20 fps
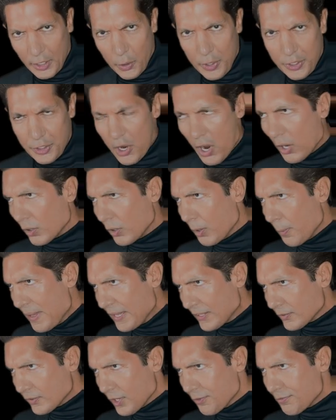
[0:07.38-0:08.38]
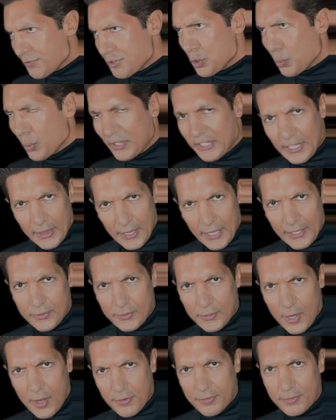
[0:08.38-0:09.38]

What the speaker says: when your uncle makes love to you with the lights off.